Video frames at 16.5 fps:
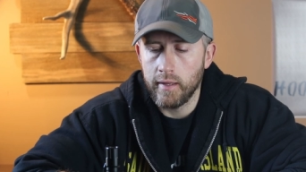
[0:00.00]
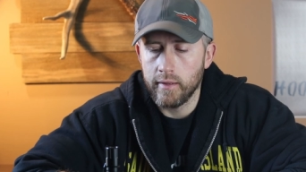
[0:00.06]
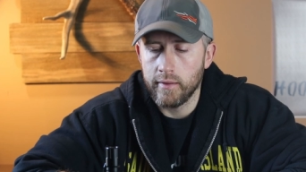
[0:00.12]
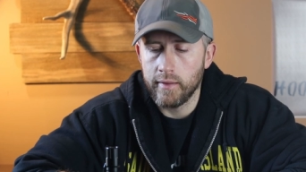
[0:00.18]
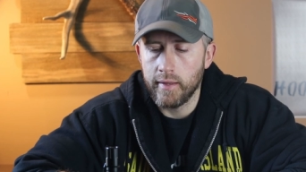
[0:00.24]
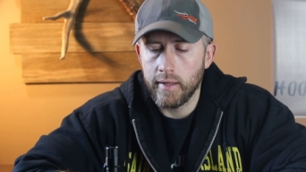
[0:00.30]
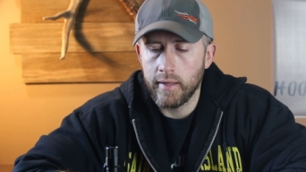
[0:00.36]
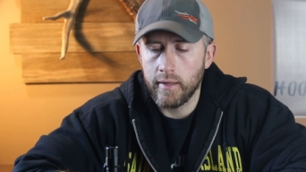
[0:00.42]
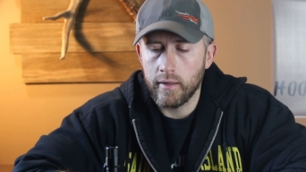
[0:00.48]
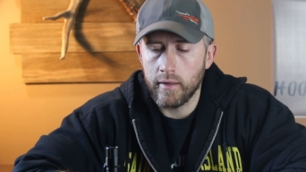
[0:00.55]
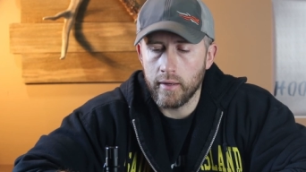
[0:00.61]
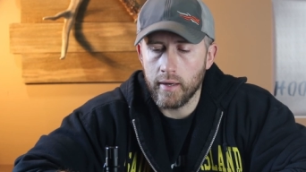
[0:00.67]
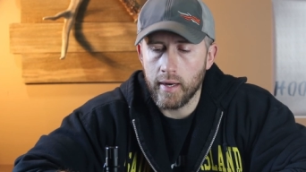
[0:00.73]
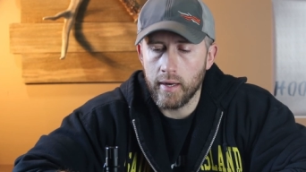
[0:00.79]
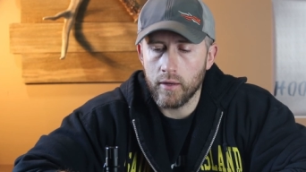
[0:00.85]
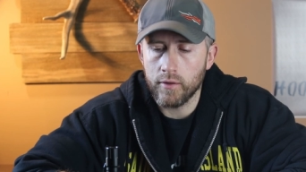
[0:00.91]
And
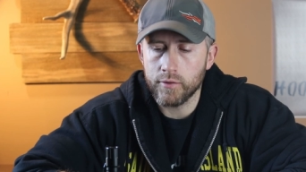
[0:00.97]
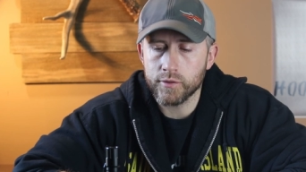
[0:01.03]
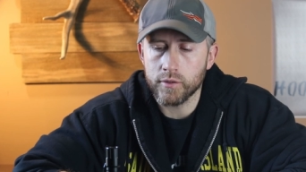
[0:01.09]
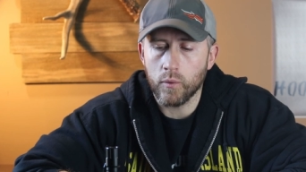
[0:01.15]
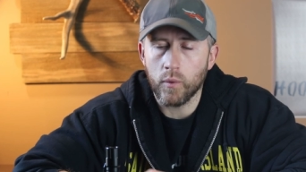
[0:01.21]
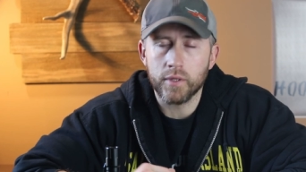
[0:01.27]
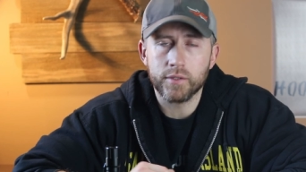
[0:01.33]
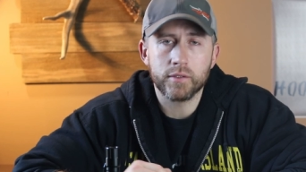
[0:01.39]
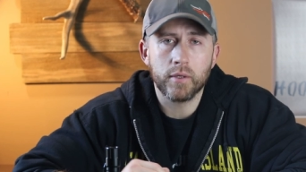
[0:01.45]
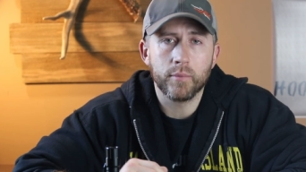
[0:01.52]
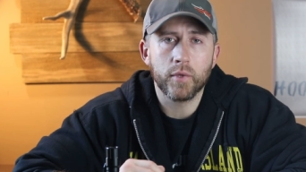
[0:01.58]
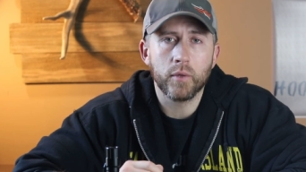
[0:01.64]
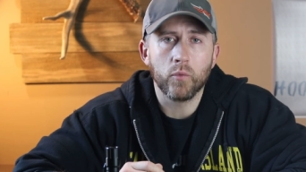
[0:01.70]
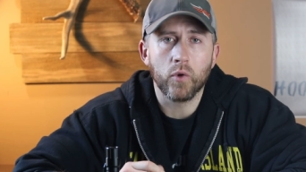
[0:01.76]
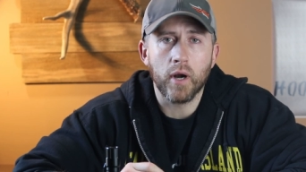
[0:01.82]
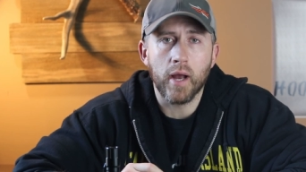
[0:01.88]
then I also want
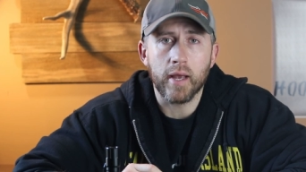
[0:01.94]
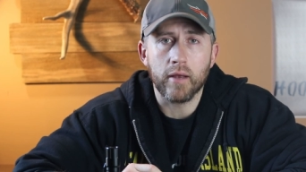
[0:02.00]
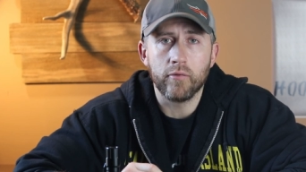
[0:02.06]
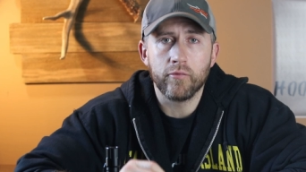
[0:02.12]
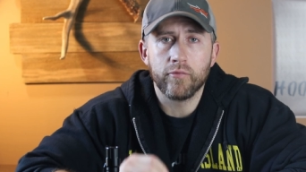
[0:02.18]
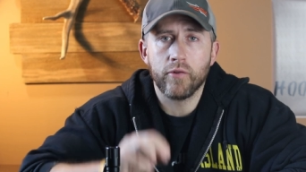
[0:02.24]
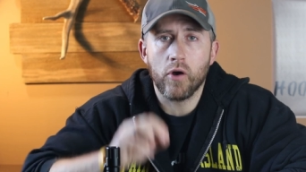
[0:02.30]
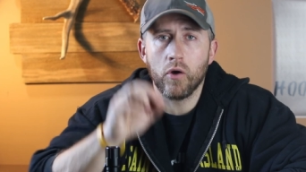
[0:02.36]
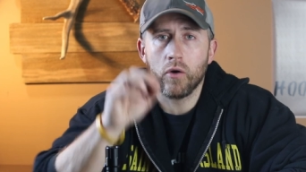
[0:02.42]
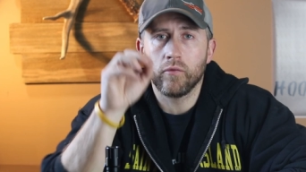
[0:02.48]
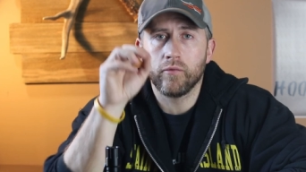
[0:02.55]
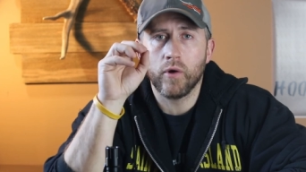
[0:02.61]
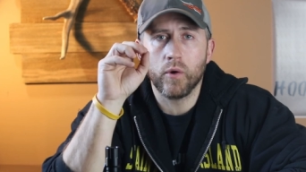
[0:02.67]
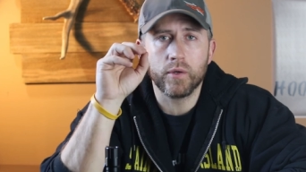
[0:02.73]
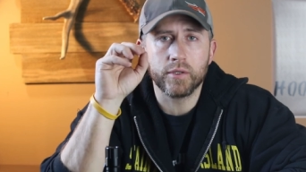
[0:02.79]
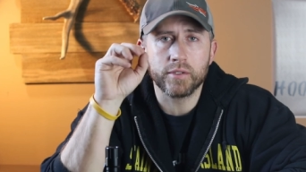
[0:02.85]
something where I can
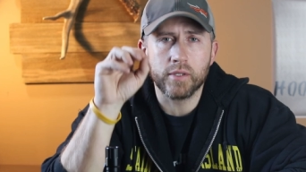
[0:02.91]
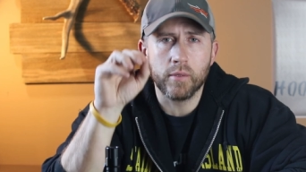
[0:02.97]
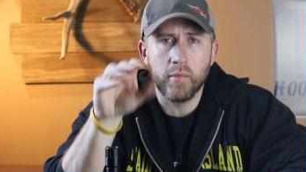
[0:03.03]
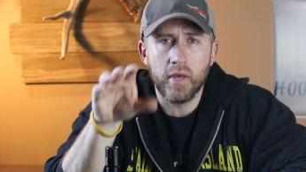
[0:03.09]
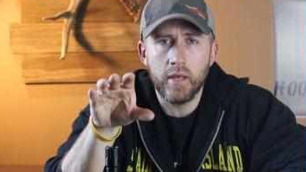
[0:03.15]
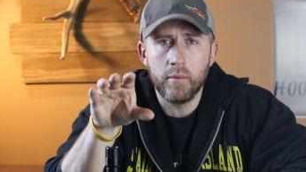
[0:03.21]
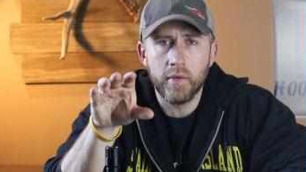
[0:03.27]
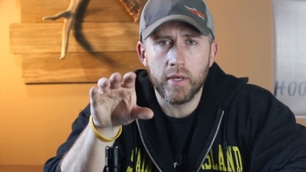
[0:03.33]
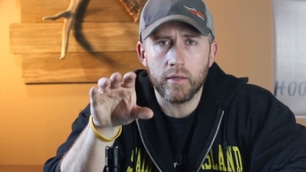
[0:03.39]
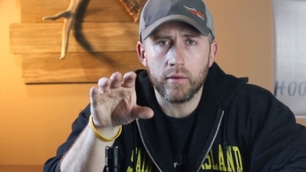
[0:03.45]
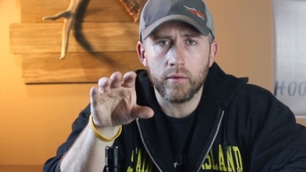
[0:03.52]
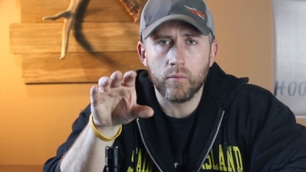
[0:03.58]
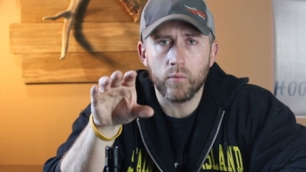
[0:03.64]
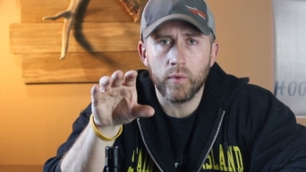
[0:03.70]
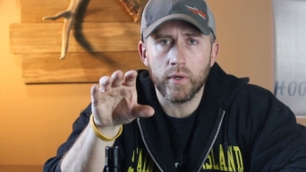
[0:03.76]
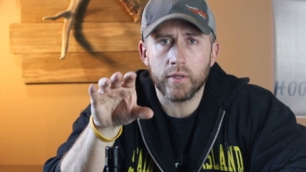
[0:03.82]
focus the beam
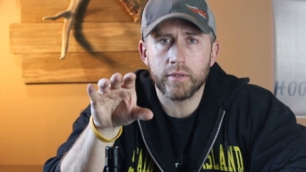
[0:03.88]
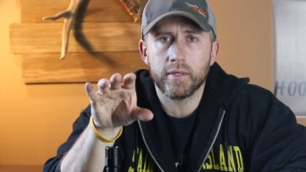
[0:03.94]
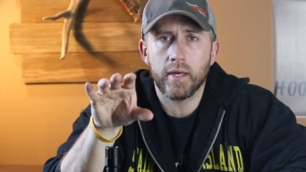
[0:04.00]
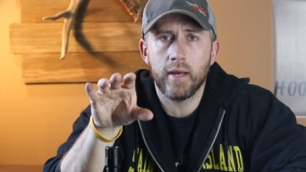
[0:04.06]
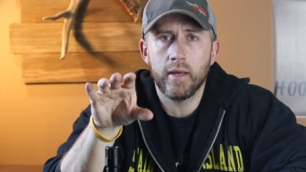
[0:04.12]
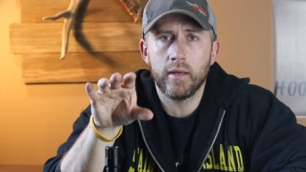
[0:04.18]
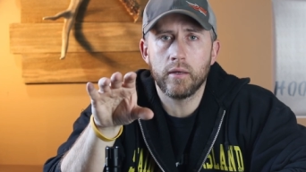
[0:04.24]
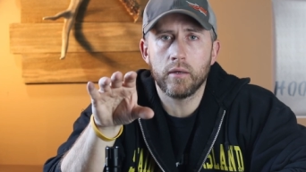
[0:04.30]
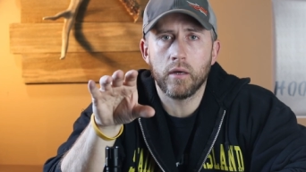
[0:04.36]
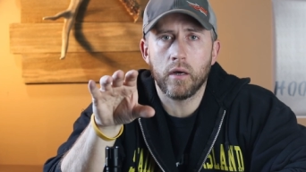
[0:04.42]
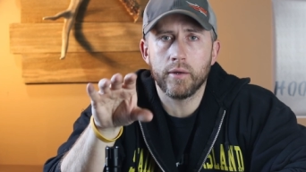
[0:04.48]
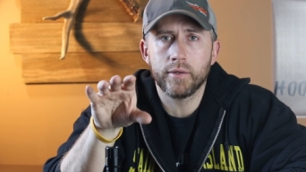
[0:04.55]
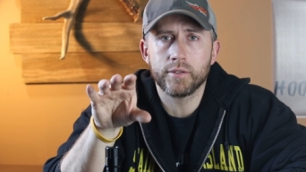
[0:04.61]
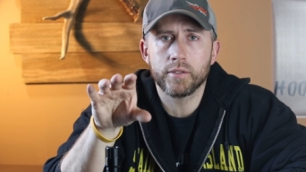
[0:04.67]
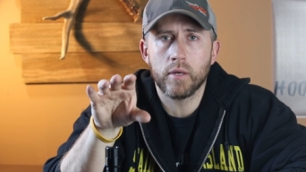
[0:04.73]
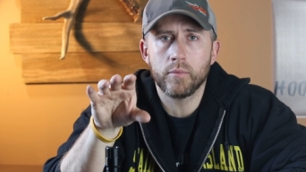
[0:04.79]
in real tight
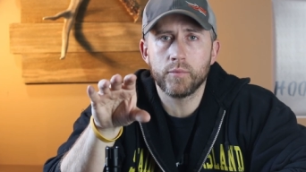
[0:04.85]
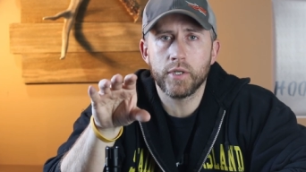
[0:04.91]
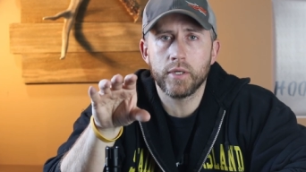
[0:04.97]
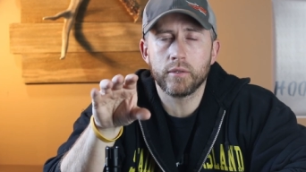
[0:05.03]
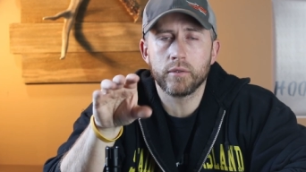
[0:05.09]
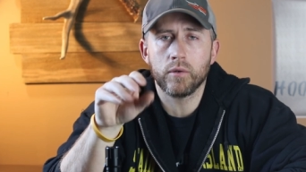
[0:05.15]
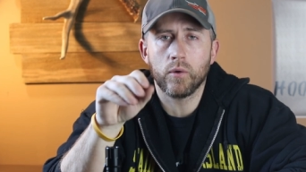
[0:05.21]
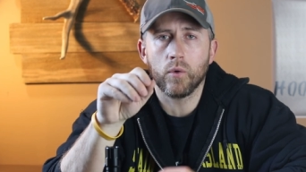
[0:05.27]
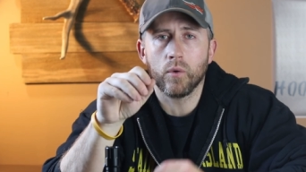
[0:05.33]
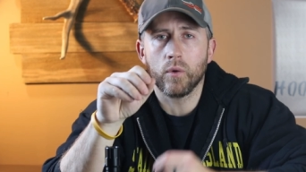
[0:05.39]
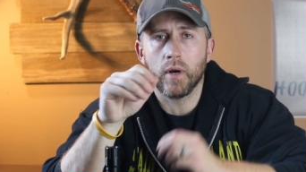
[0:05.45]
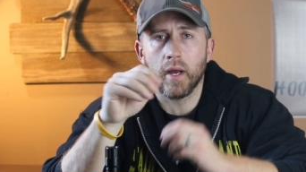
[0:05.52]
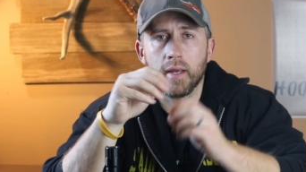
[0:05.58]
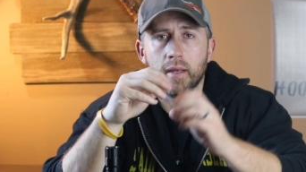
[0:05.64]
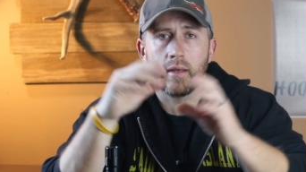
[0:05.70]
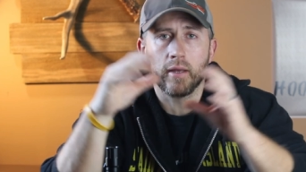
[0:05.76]
on a subject, or
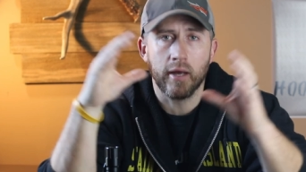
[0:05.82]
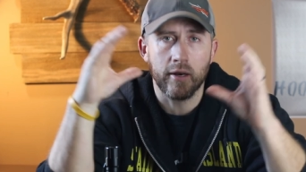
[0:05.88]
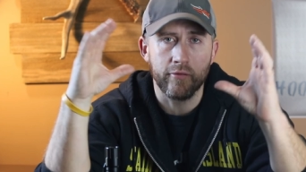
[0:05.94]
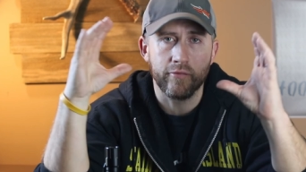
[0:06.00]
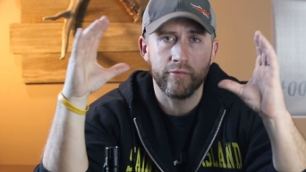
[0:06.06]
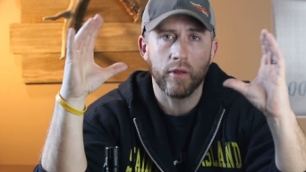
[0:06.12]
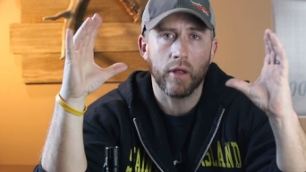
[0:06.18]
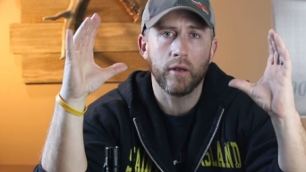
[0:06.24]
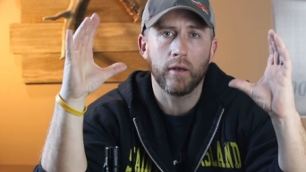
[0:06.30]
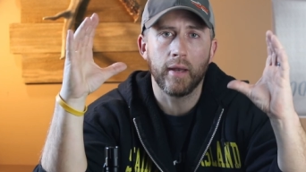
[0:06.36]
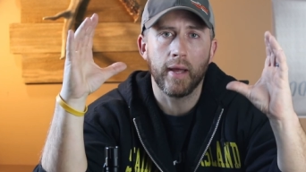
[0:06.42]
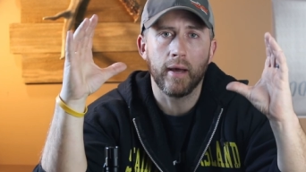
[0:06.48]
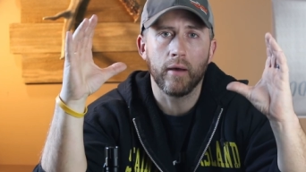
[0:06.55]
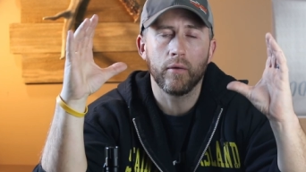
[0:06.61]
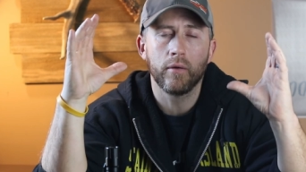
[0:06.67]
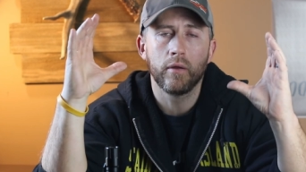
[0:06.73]
I can kind of flood it
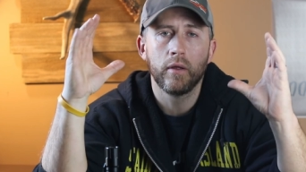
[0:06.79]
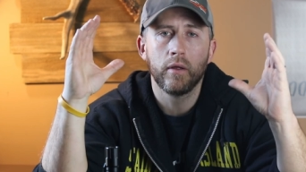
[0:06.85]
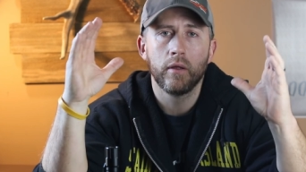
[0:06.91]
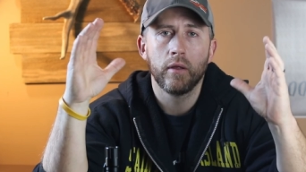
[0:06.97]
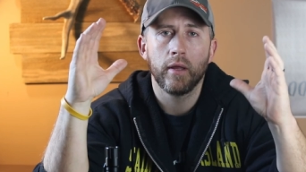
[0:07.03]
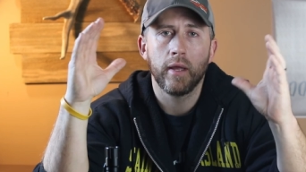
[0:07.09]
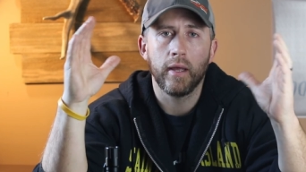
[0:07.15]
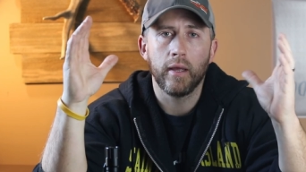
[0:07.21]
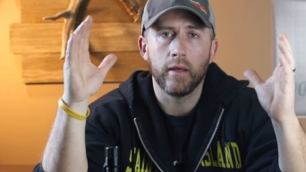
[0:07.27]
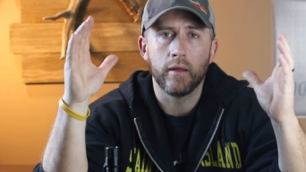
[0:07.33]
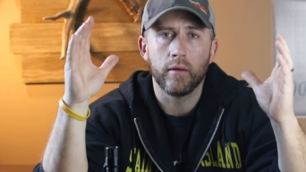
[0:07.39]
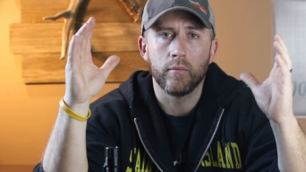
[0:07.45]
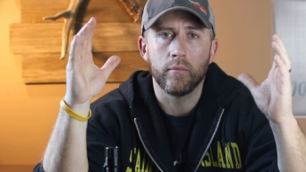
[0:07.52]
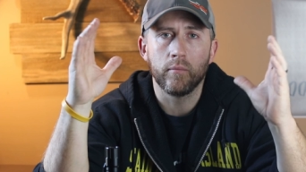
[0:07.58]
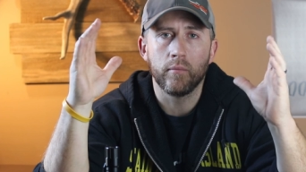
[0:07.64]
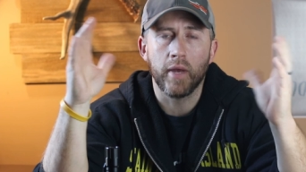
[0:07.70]
out
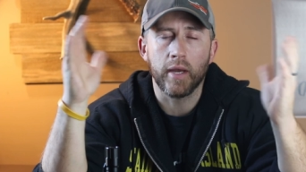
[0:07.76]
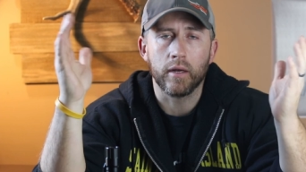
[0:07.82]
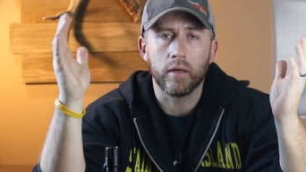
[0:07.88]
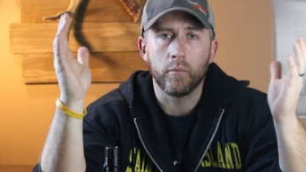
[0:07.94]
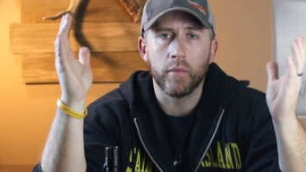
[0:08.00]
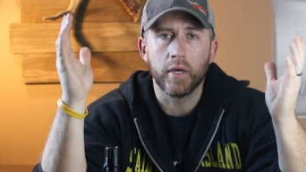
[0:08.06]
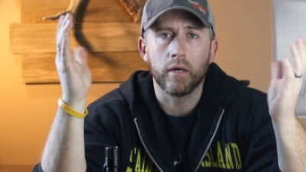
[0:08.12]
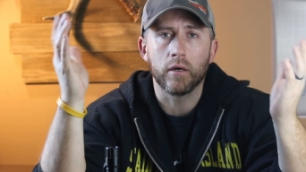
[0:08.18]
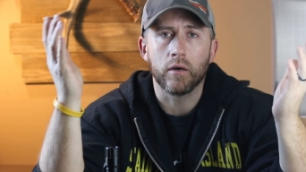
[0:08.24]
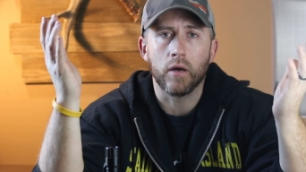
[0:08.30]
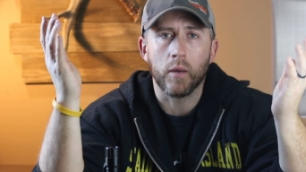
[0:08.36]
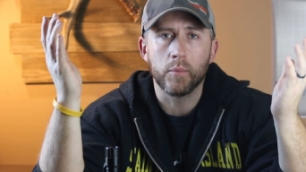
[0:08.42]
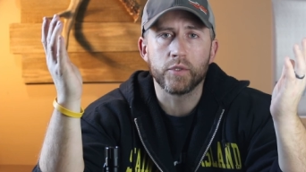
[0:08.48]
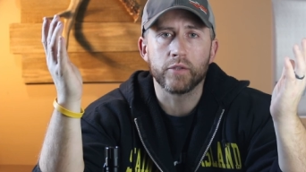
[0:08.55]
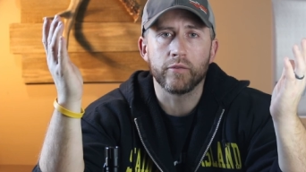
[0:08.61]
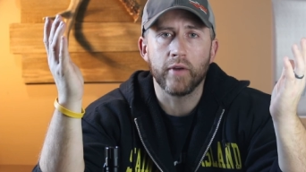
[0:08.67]
and make it a bigger
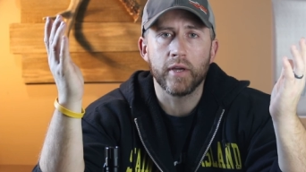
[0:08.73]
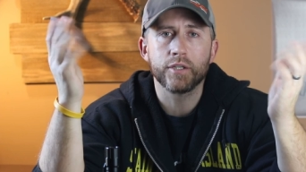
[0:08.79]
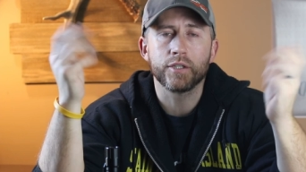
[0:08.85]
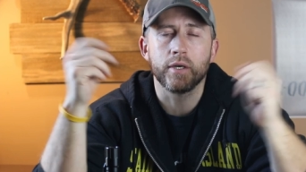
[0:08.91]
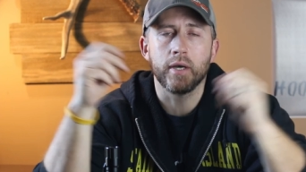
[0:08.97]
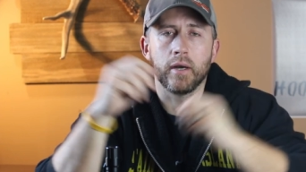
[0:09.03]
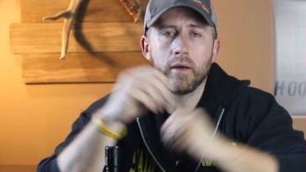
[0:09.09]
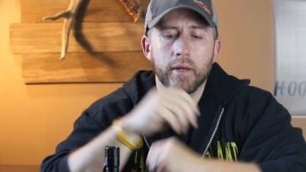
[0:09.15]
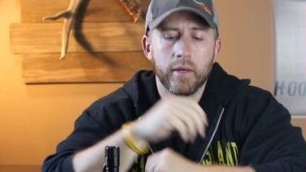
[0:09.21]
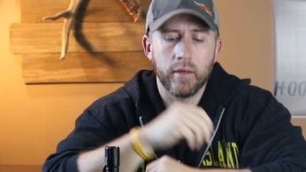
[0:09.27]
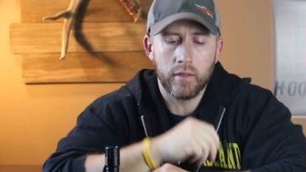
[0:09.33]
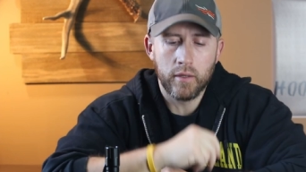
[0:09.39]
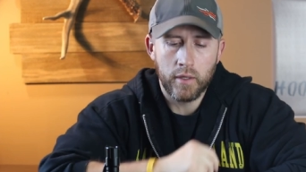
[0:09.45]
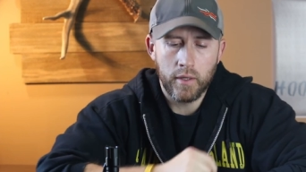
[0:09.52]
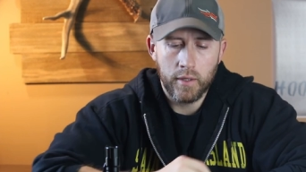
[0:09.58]
observation area.